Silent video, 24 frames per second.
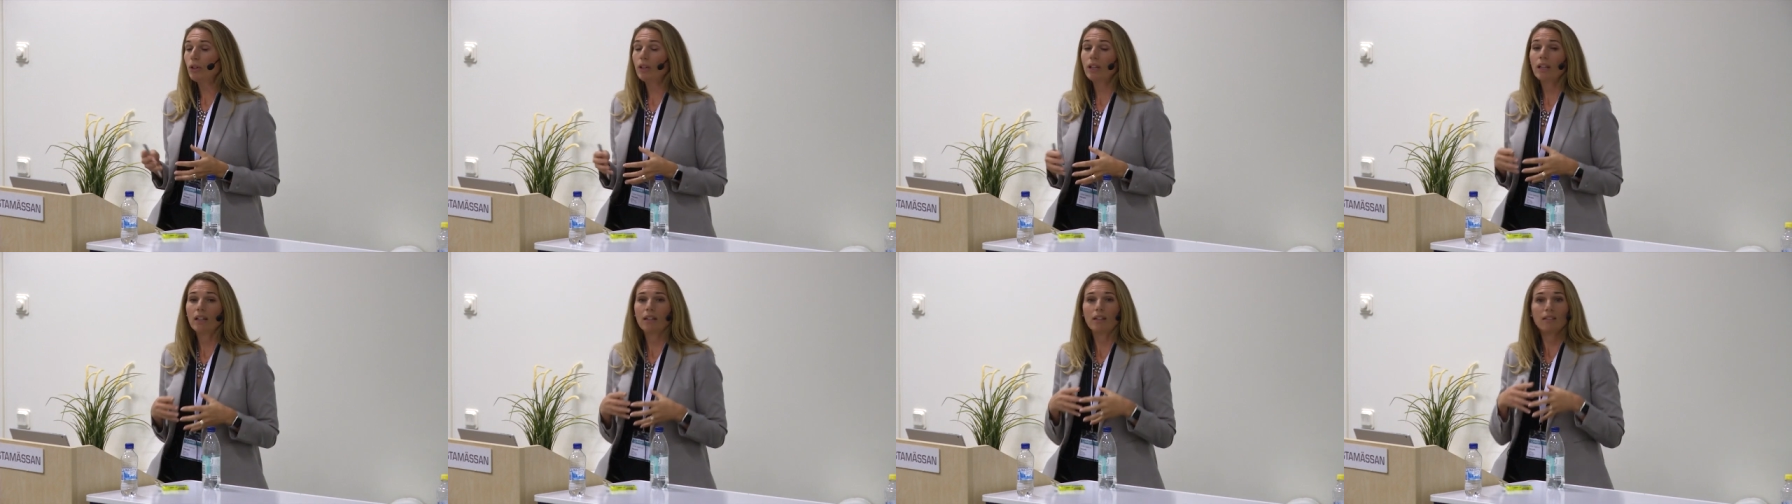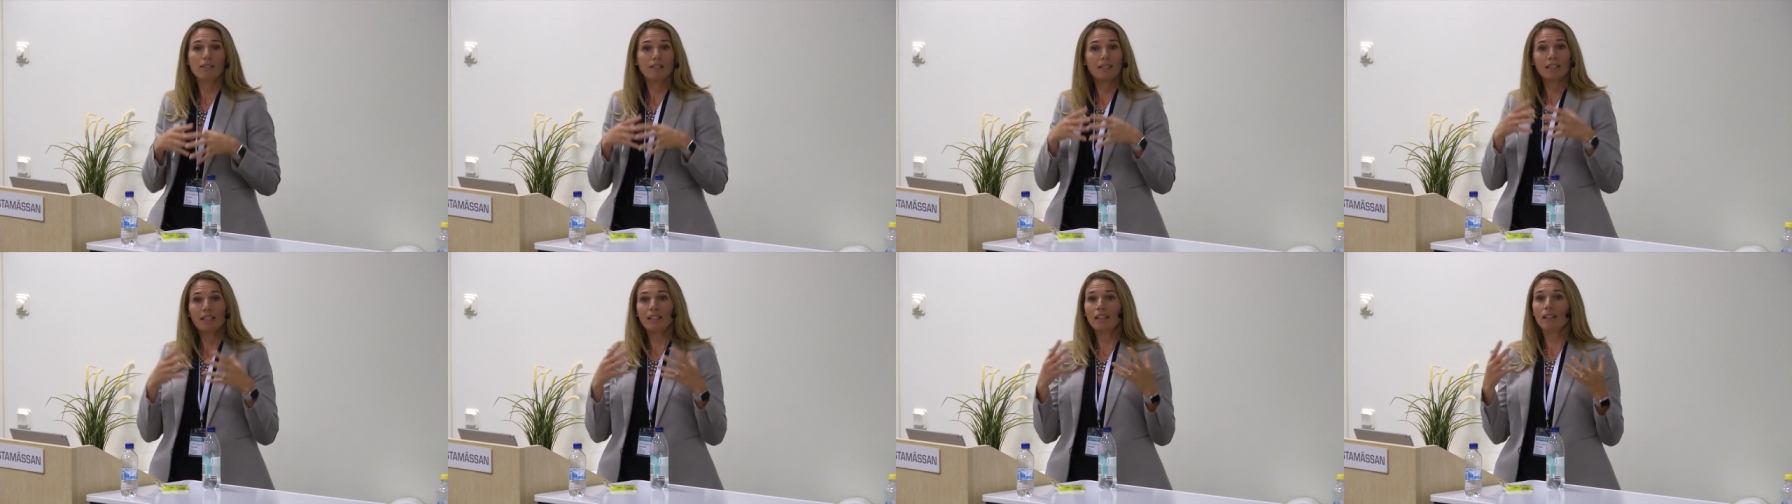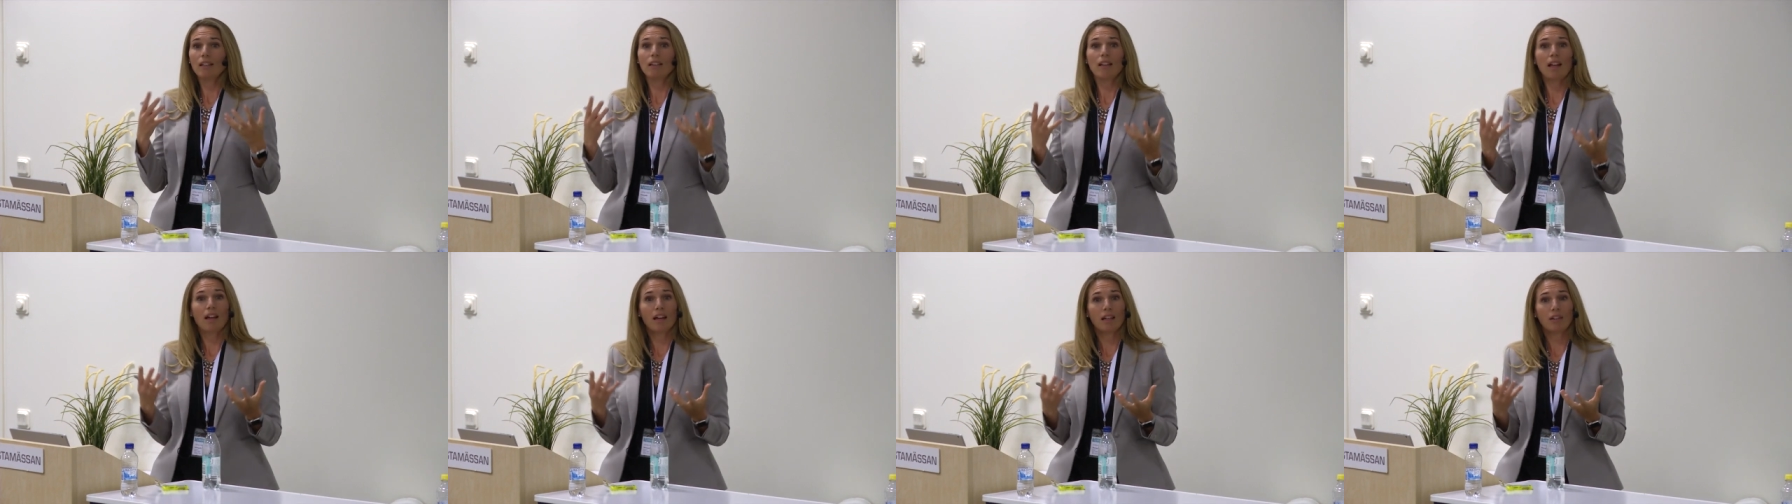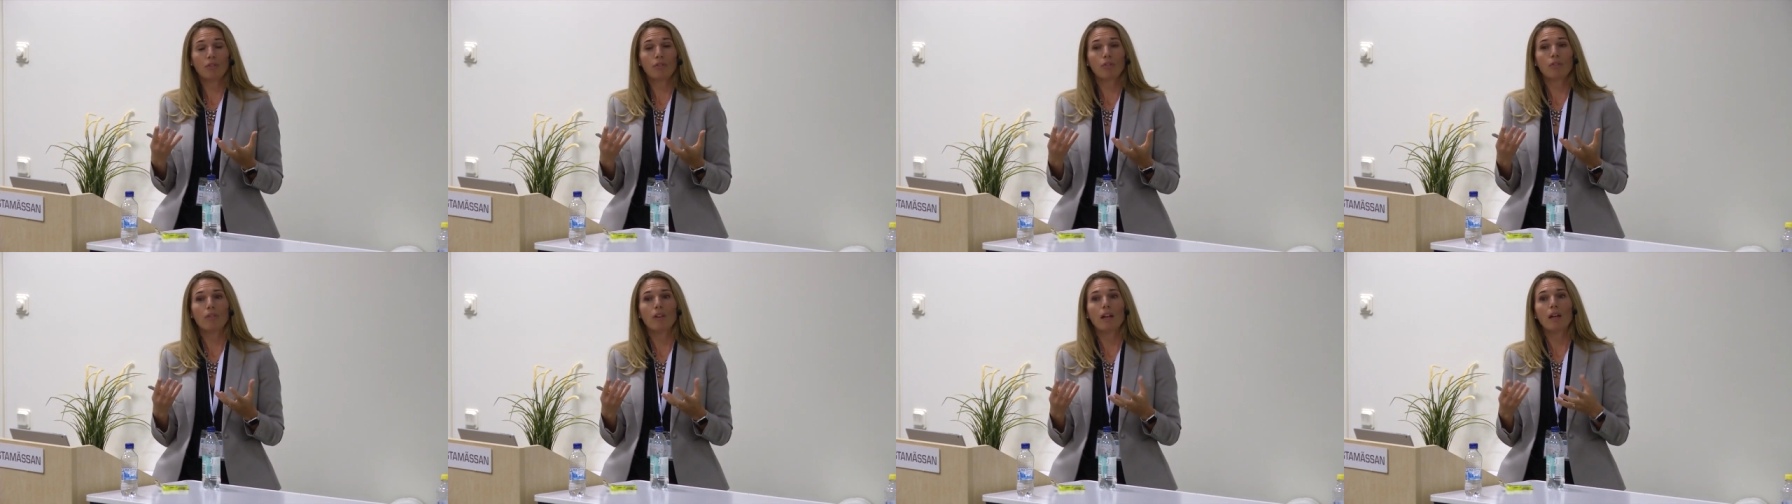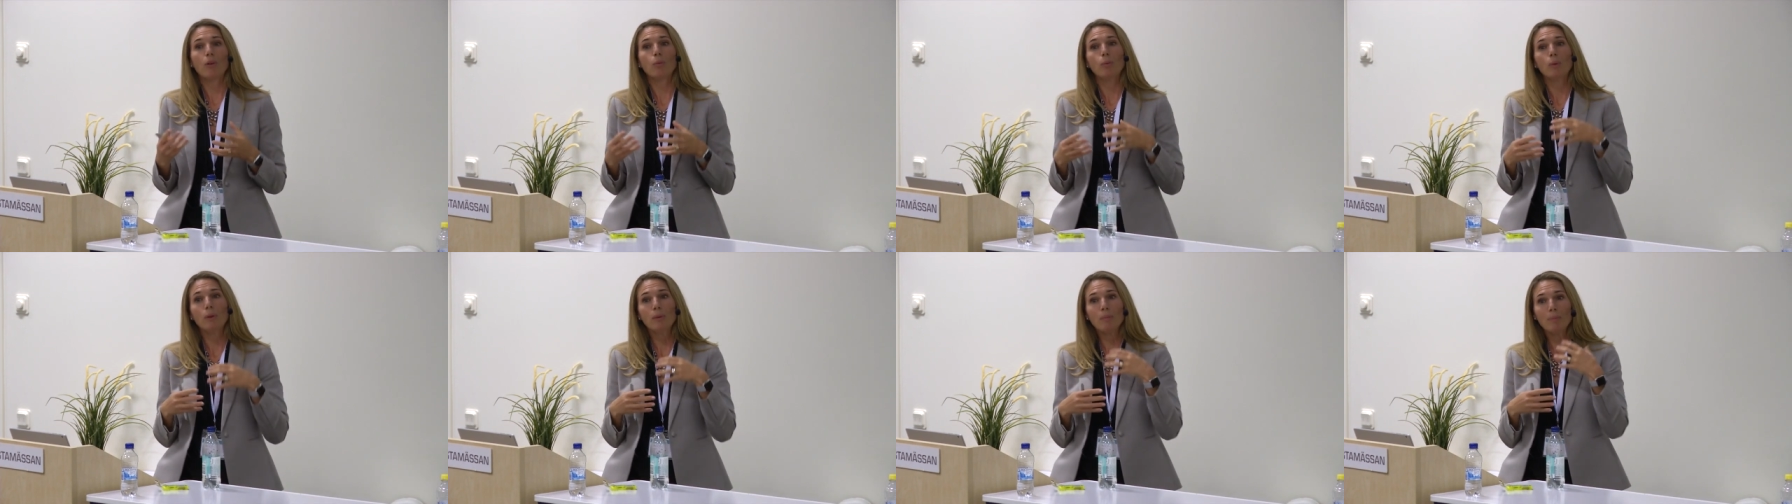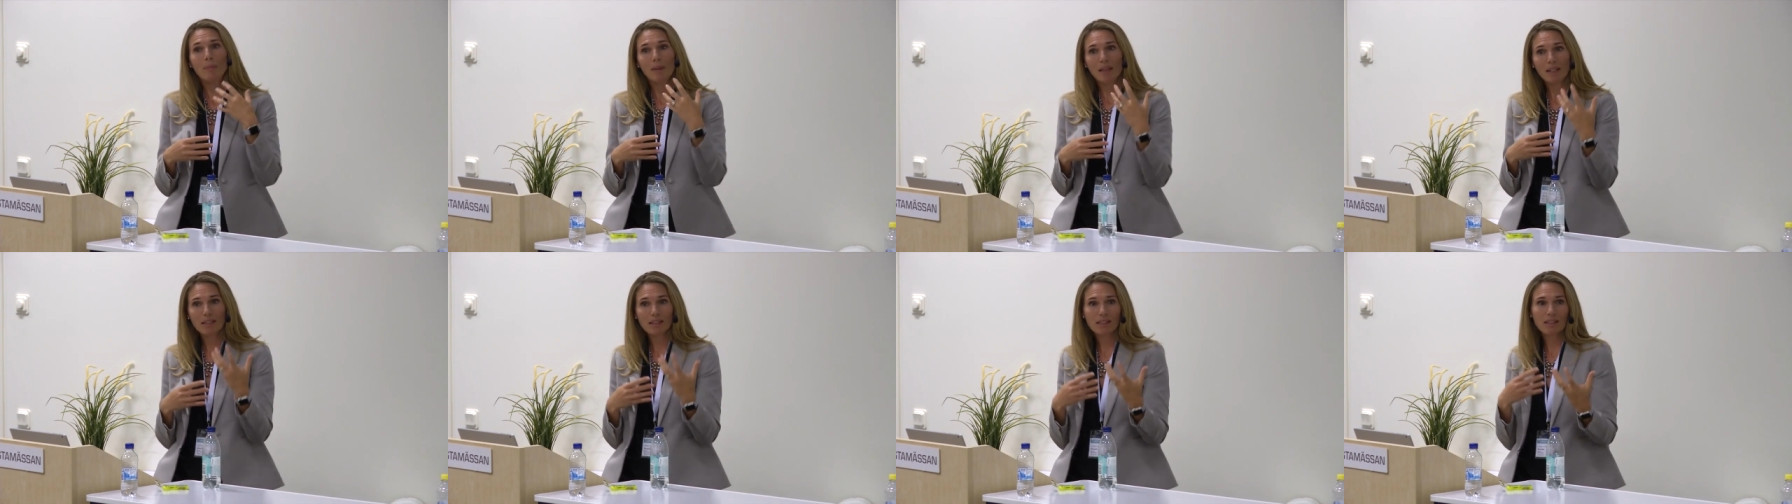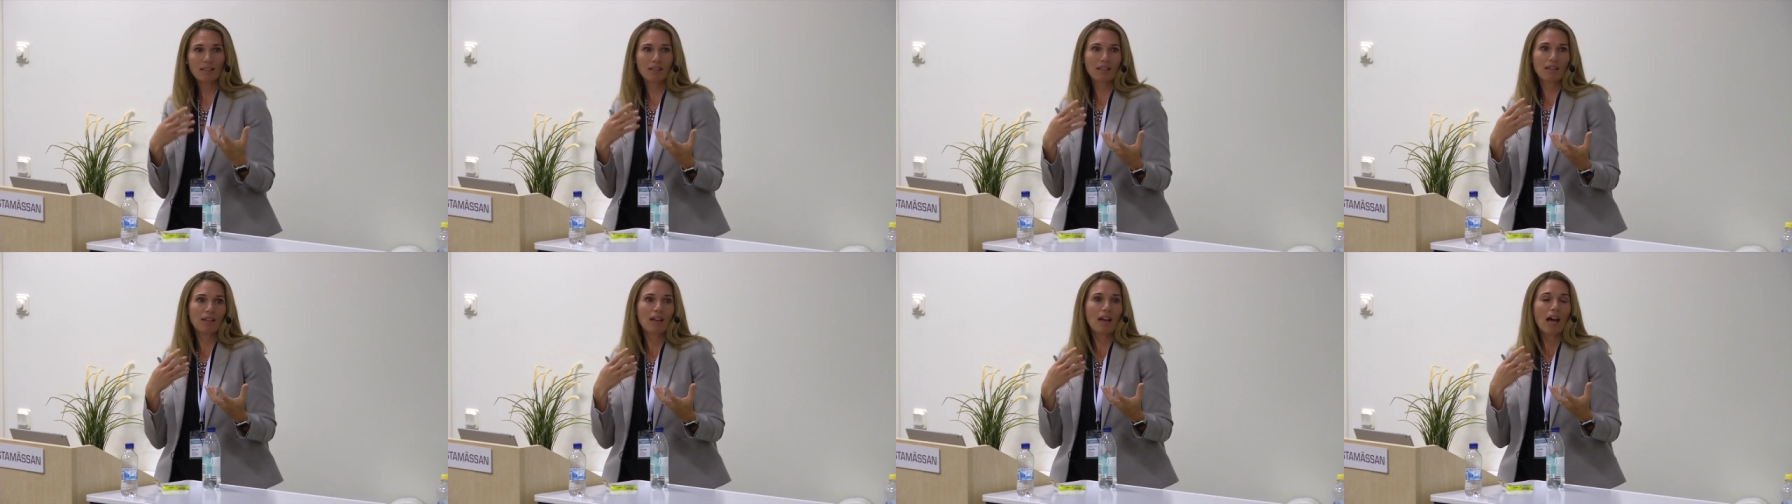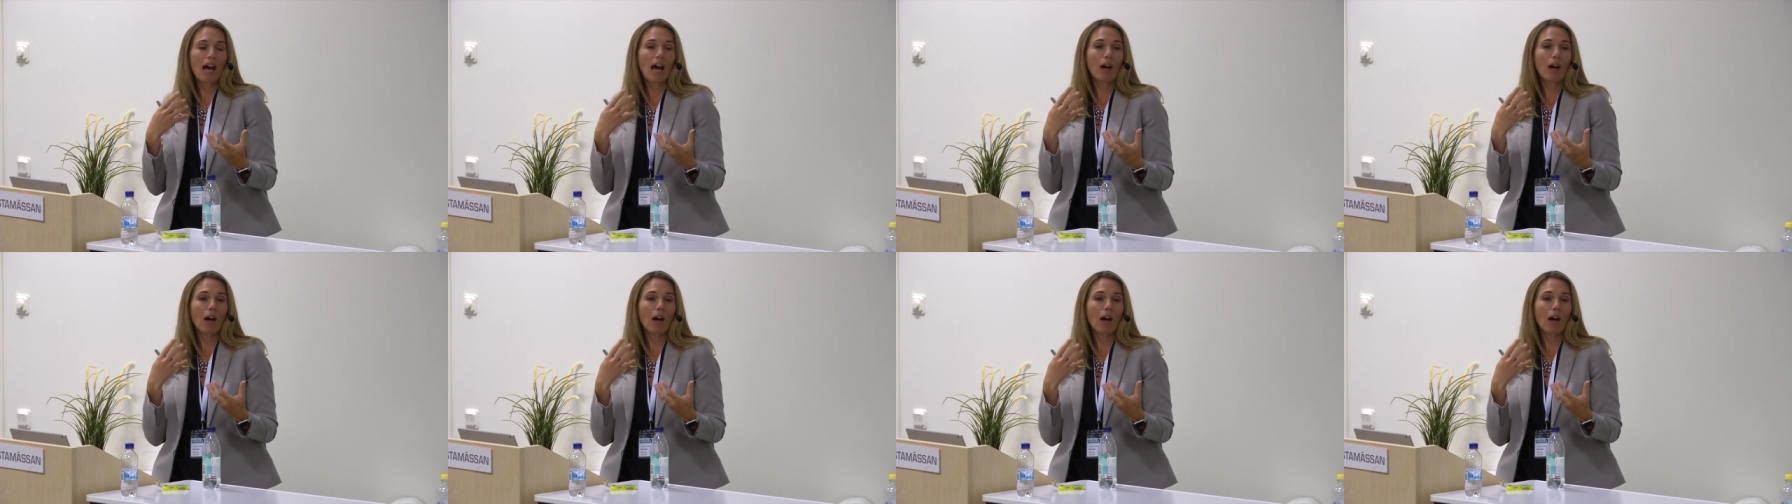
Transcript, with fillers: look at a day in a life and we mix